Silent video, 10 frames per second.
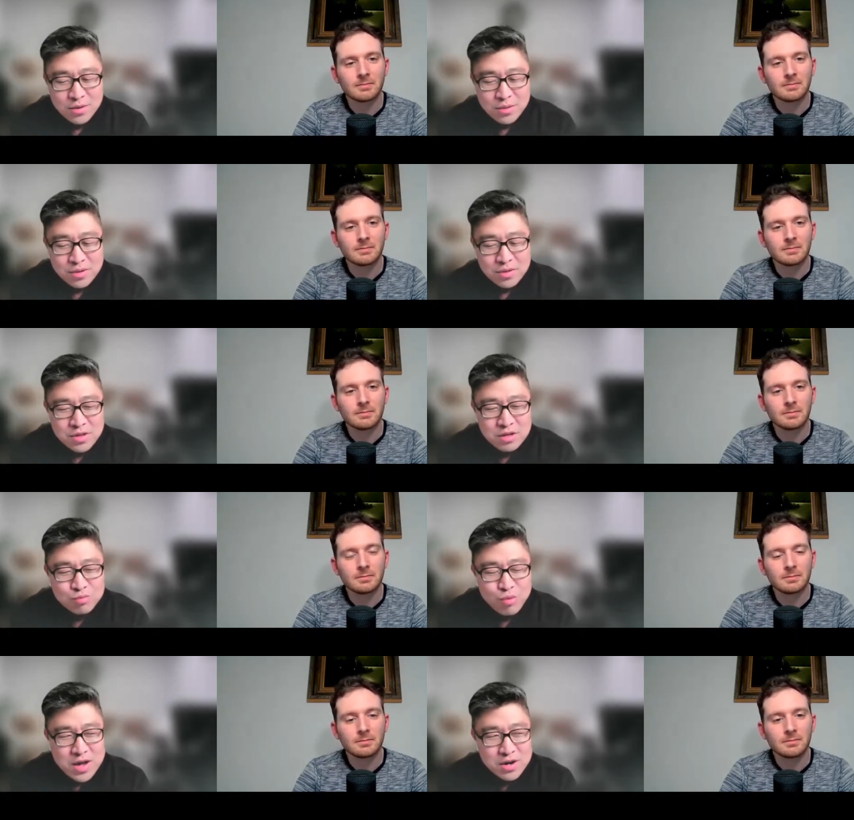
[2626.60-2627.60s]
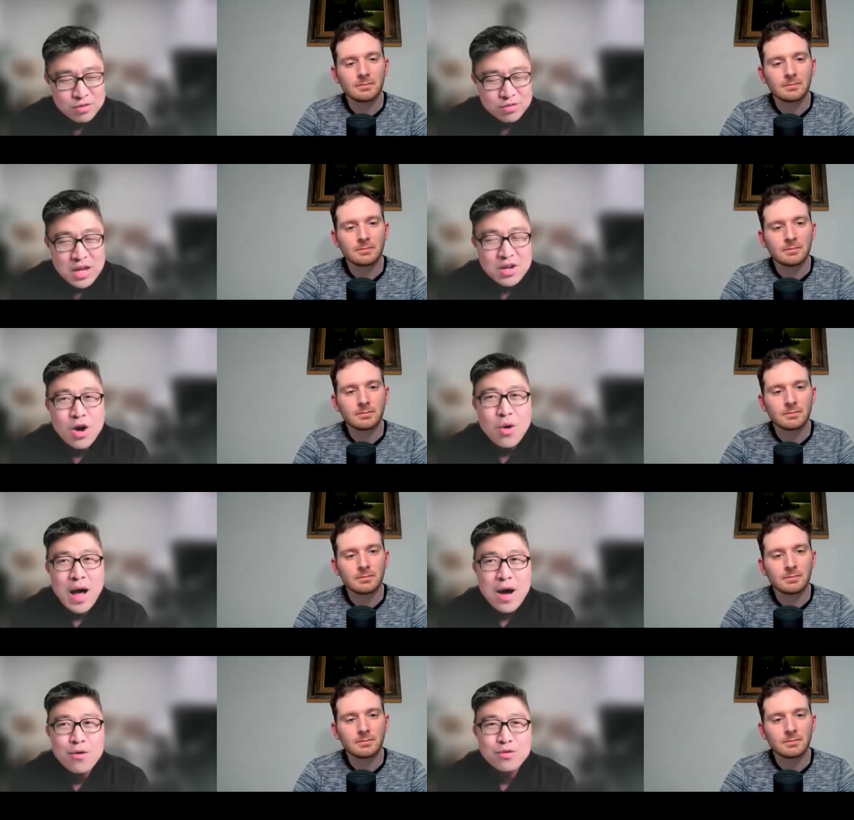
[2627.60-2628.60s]
Speaker 1: know, these writers, they know
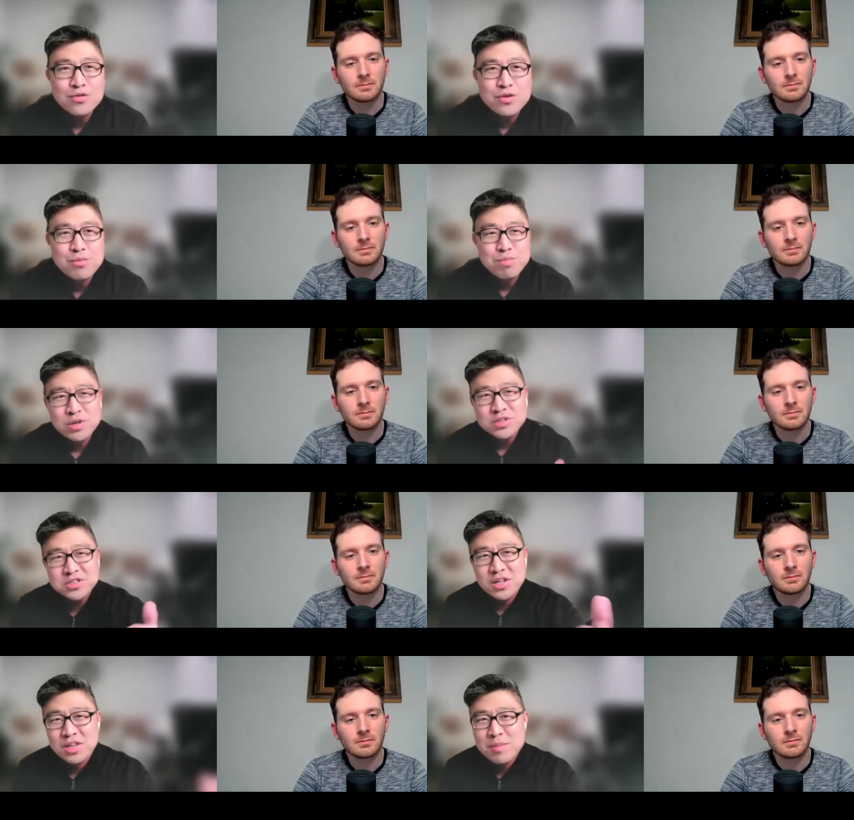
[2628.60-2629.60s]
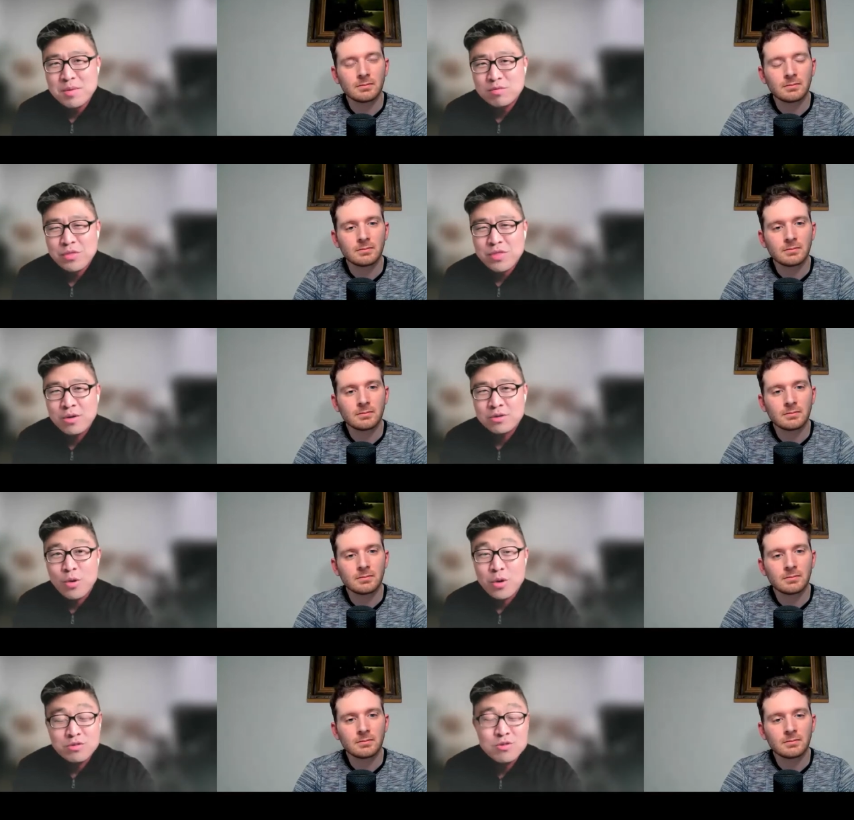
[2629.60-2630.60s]
how to push the limits without
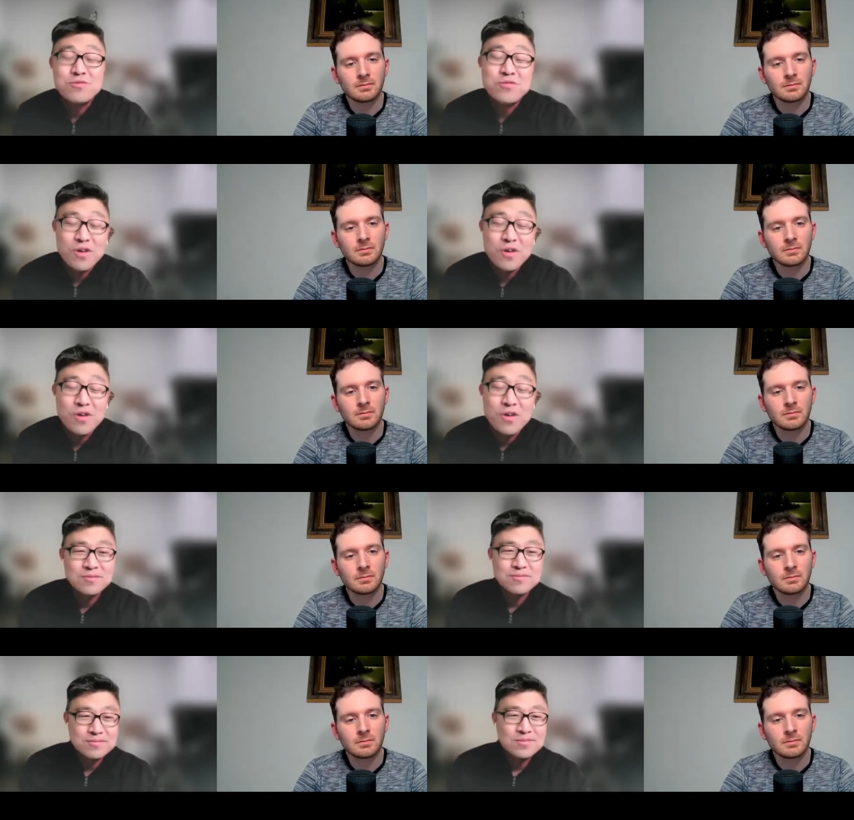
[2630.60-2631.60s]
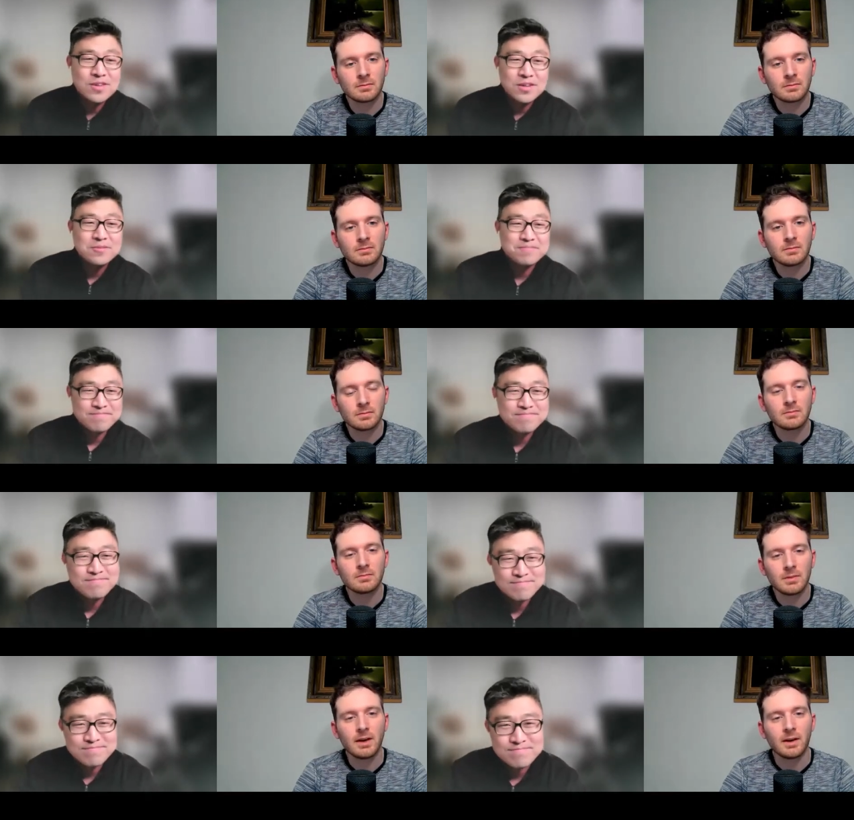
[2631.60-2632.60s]
going too far.
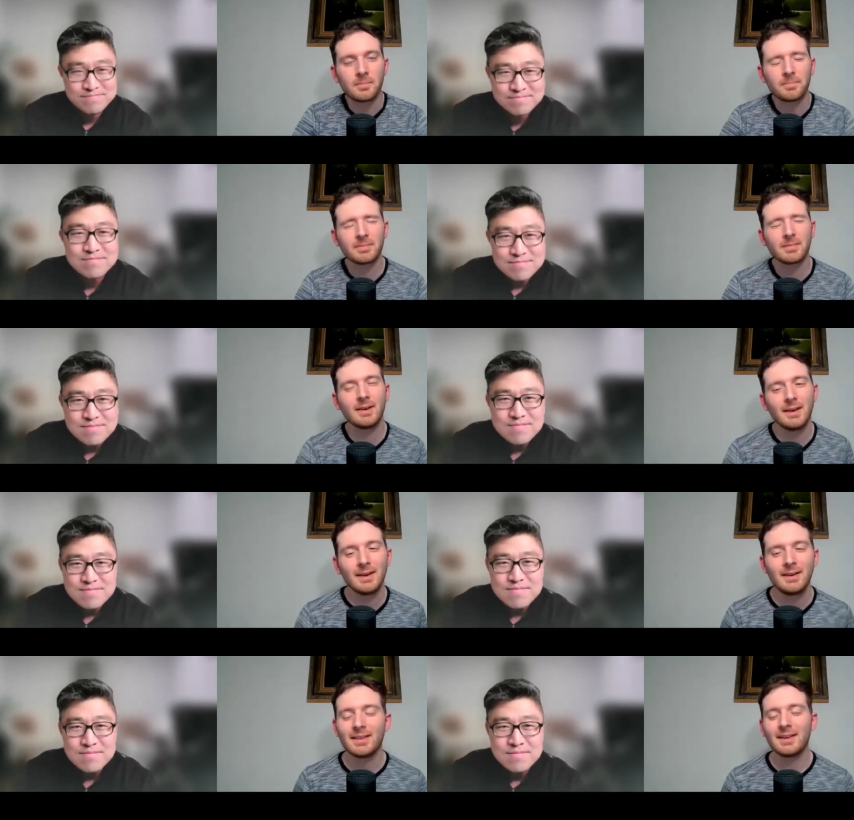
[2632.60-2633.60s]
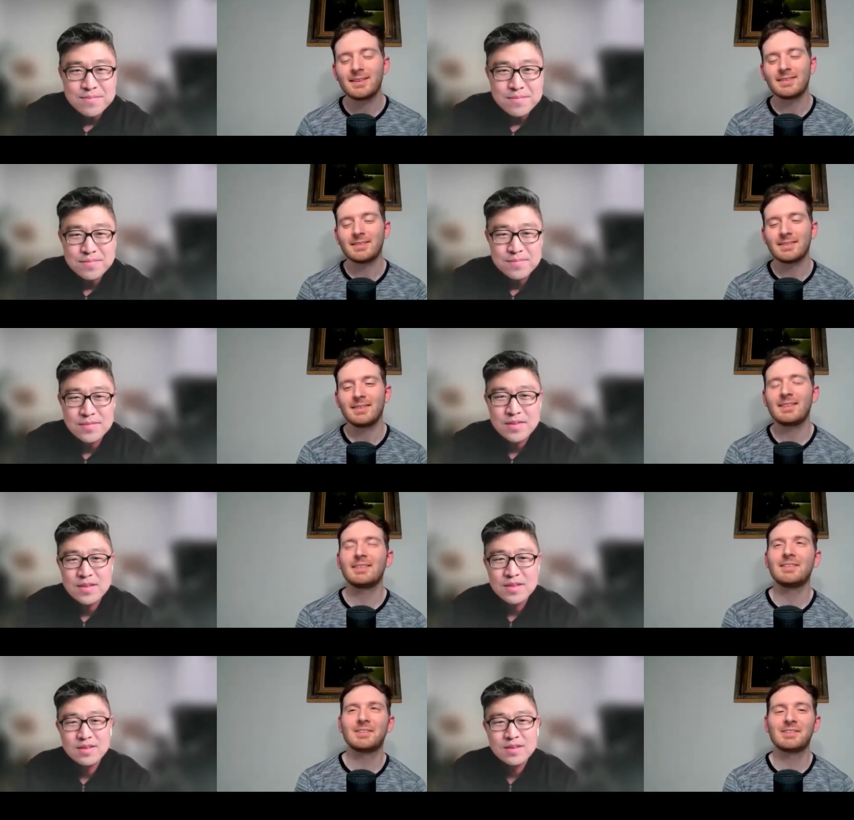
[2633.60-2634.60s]
Speaker 2: Yeah. Yeah, that's
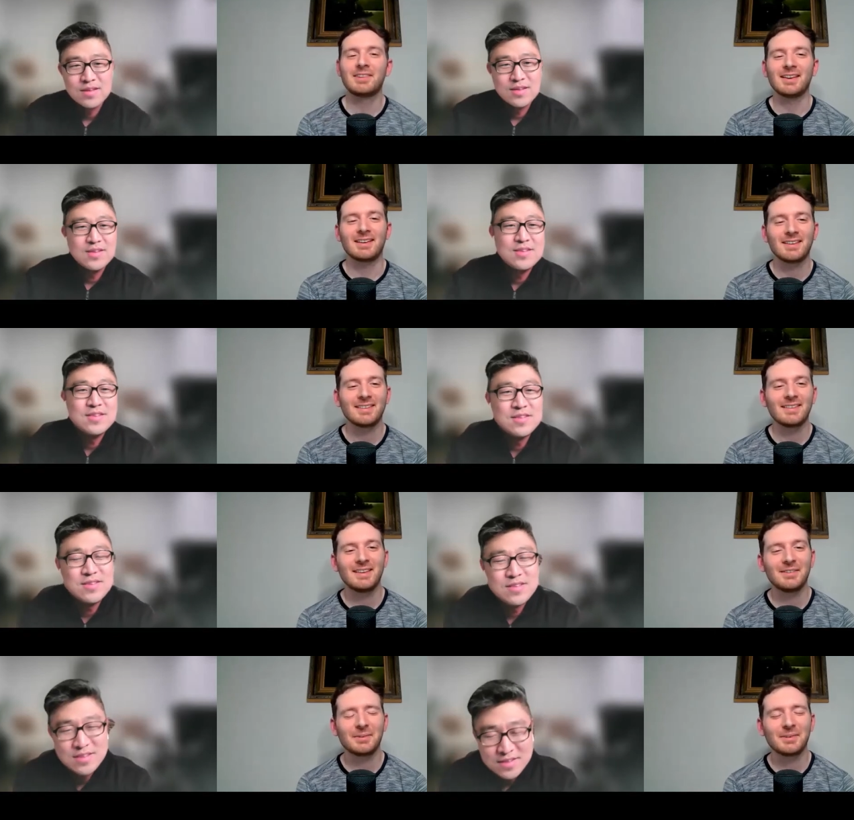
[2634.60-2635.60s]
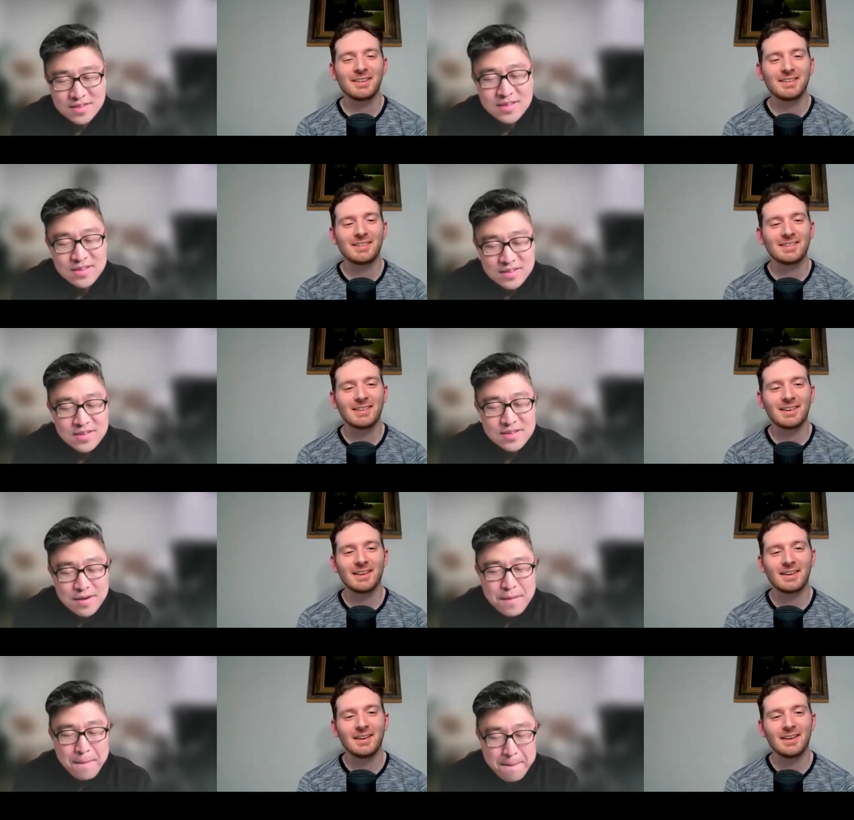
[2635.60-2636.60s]
that's interesting. That is really
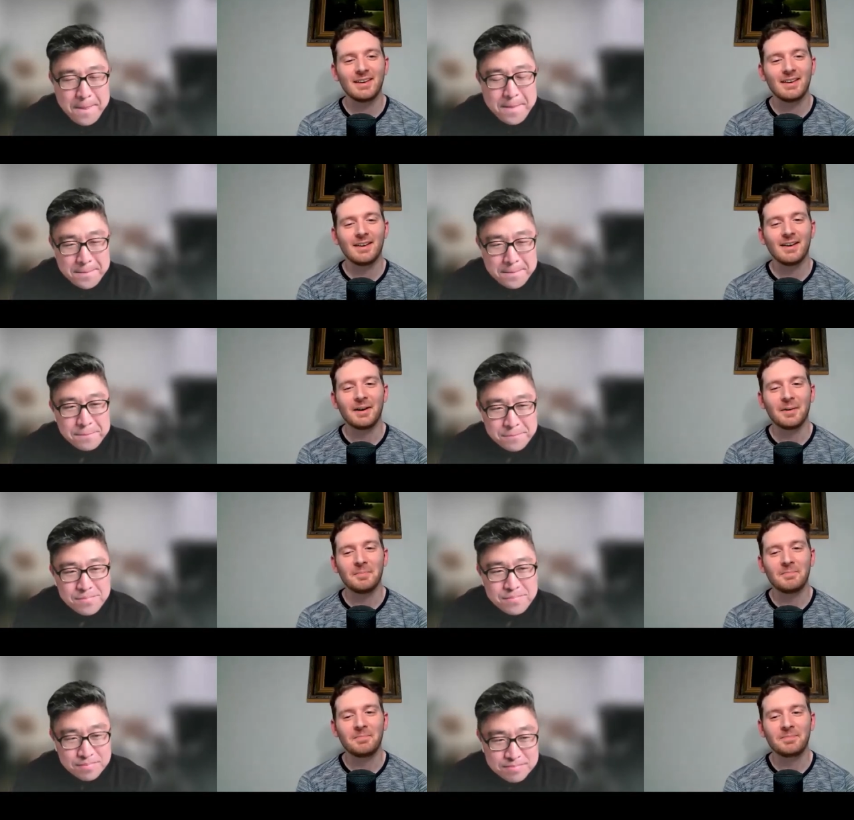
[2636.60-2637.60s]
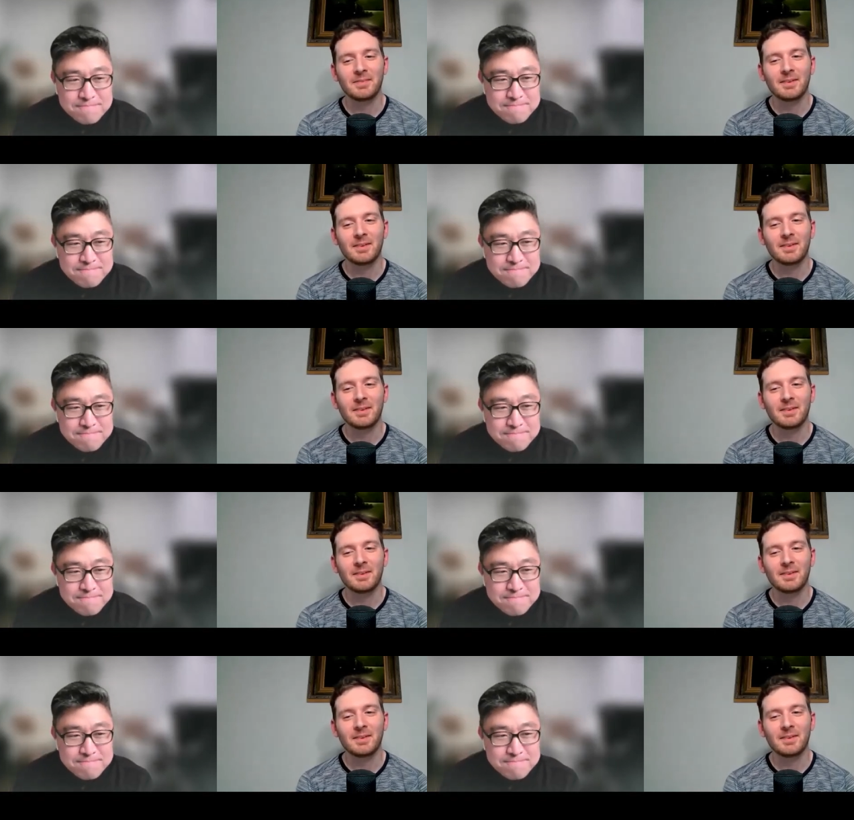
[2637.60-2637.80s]
interesting. Um,